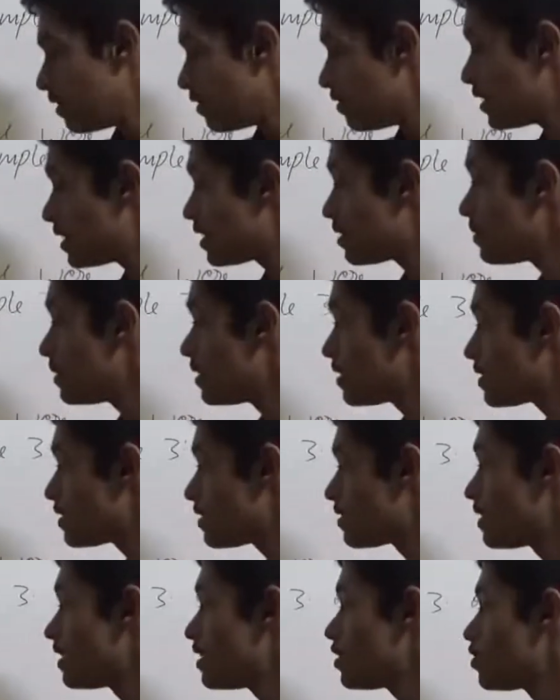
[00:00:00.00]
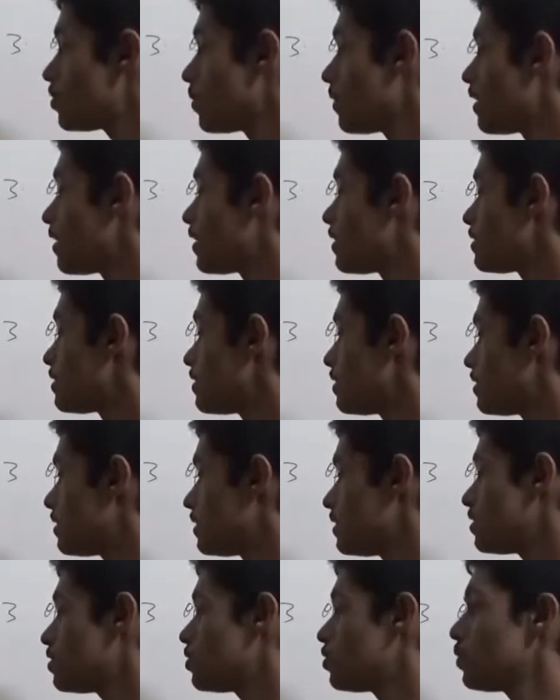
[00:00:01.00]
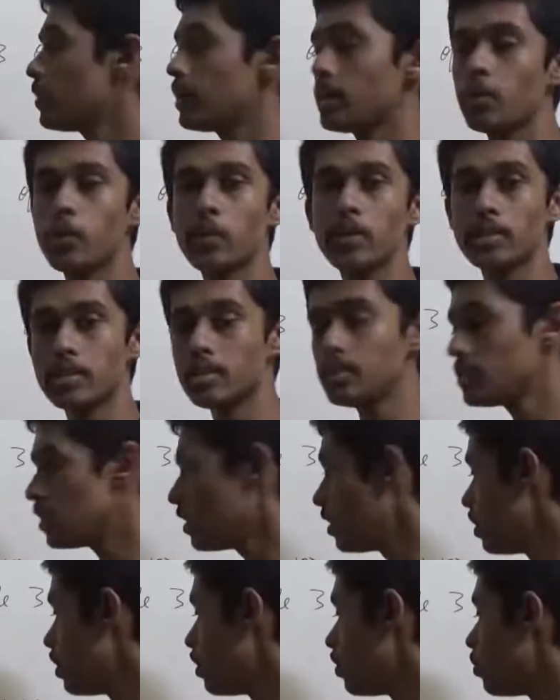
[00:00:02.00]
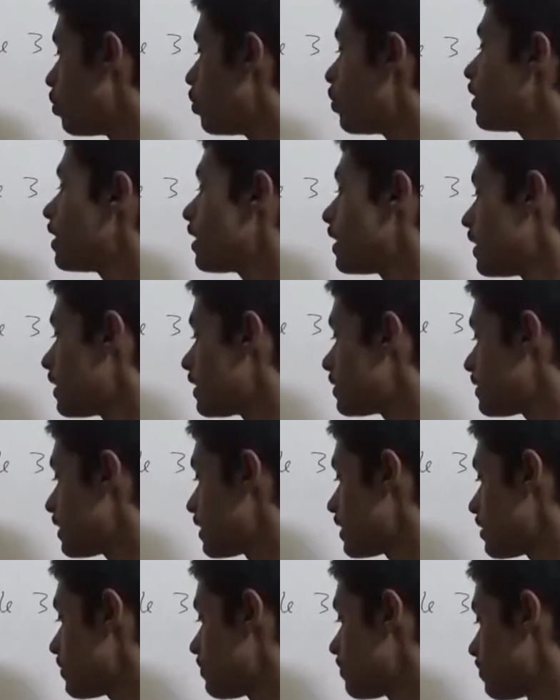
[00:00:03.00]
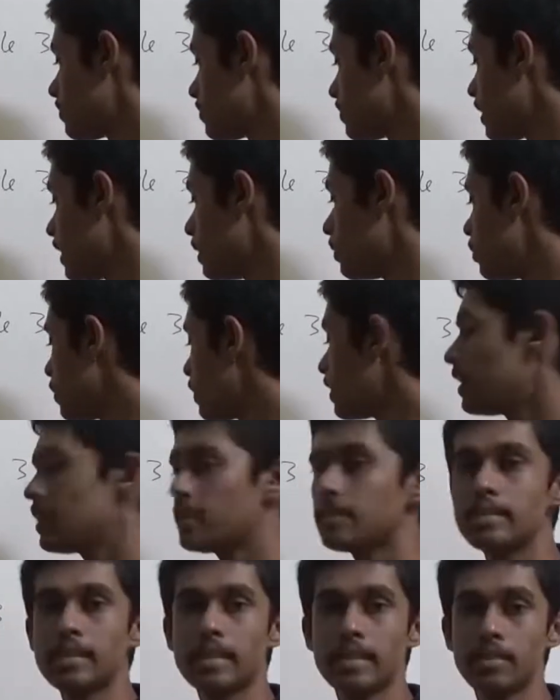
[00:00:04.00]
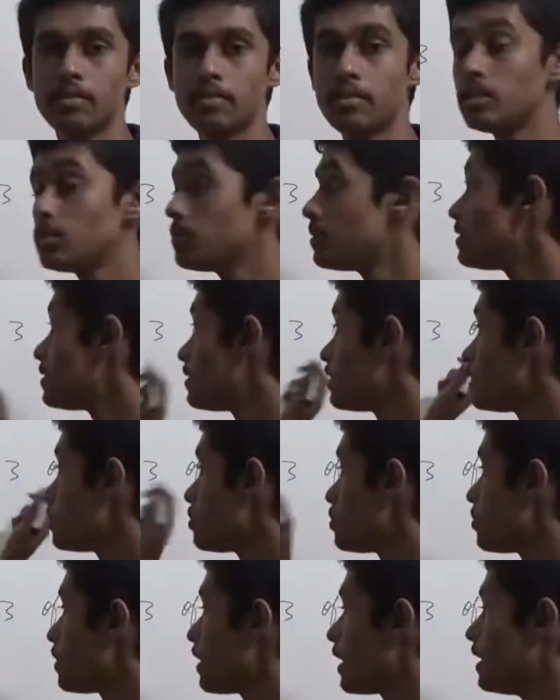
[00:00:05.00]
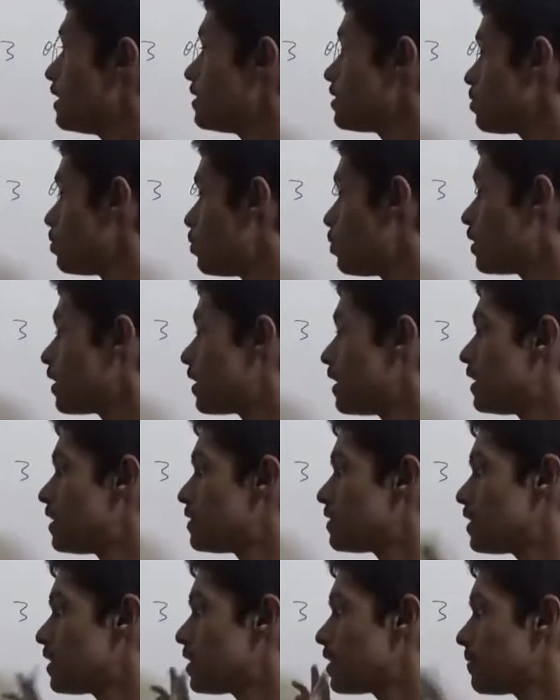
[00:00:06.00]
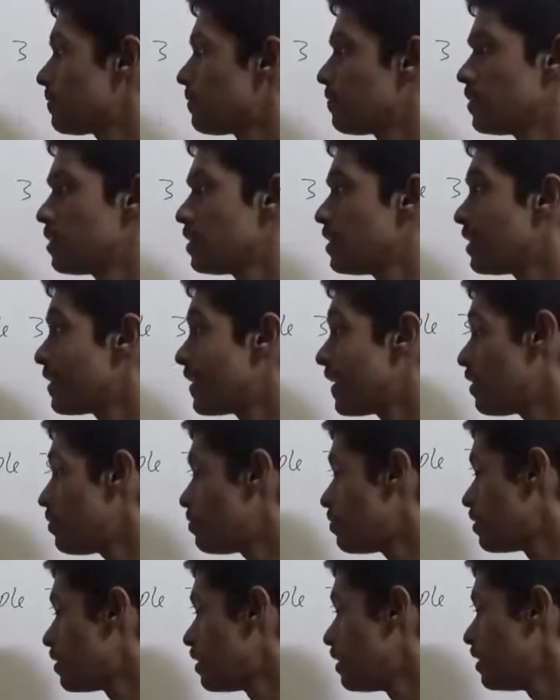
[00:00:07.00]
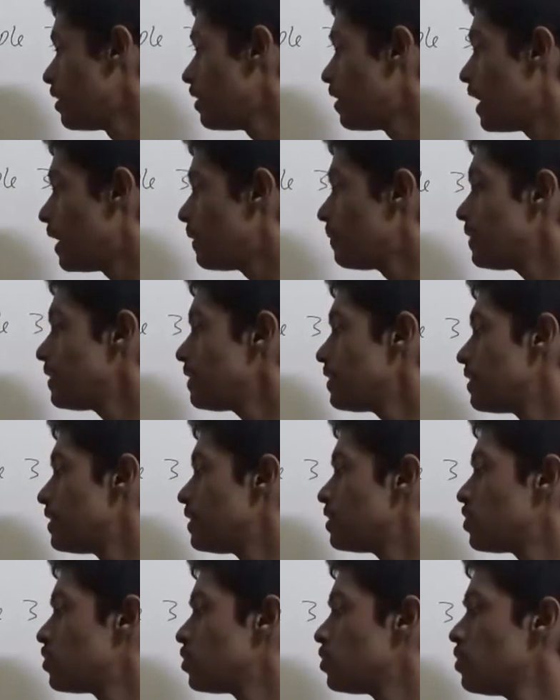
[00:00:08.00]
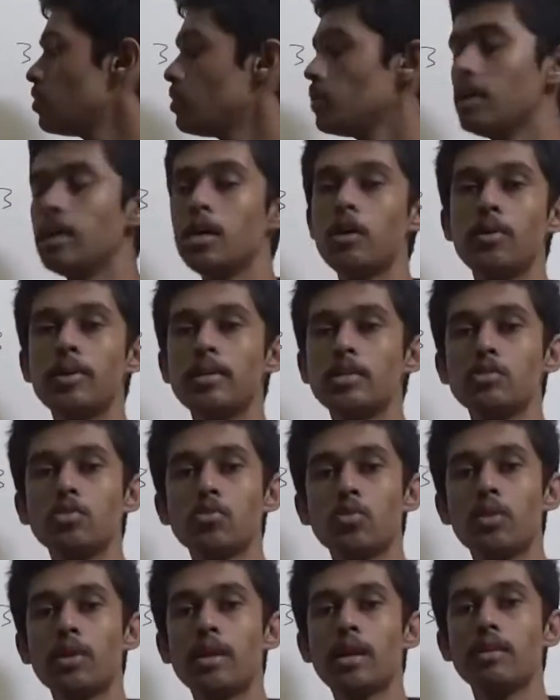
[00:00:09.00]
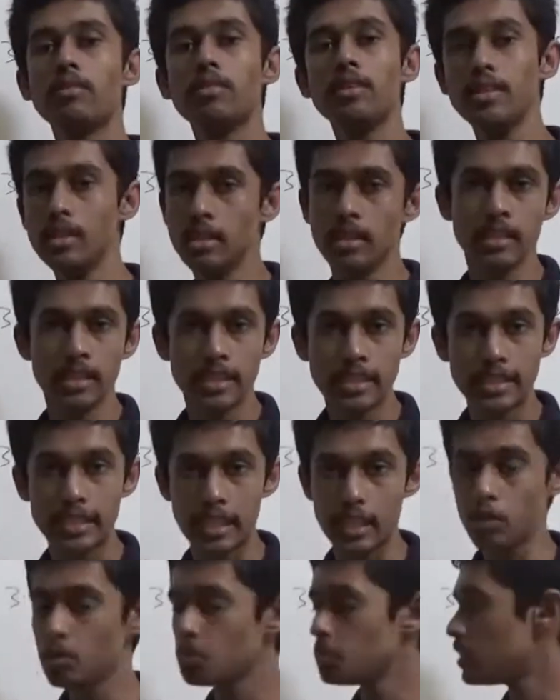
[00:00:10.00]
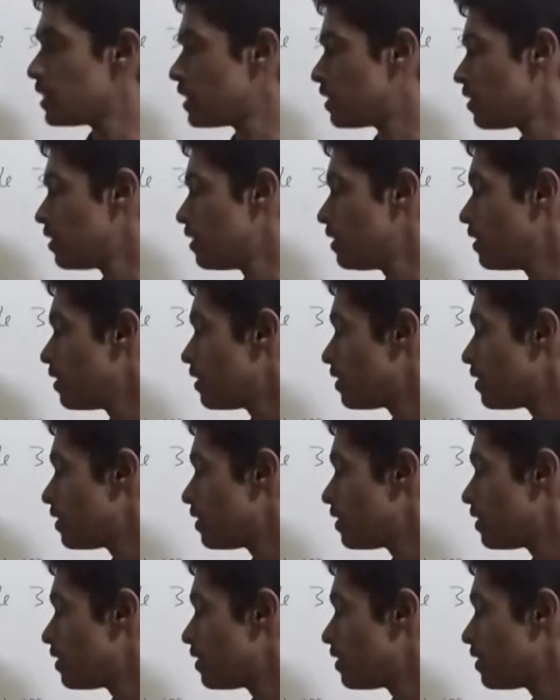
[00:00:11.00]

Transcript: Which means these two equations won't intersect. They won't intersect, which means these two rails won't intersect in the graph. I mean, these two equations won't have a solution.